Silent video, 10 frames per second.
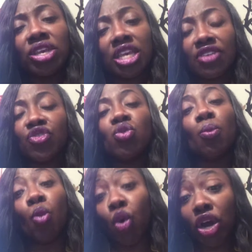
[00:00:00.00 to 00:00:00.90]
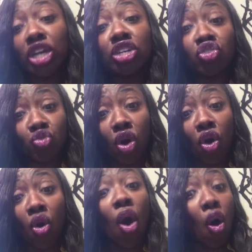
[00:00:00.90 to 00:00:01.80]
give you more
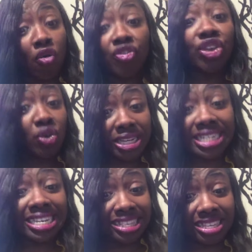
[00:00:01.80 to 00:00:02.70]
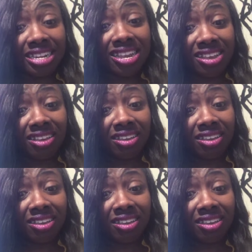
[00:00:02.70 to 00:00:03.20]
control over your destiny?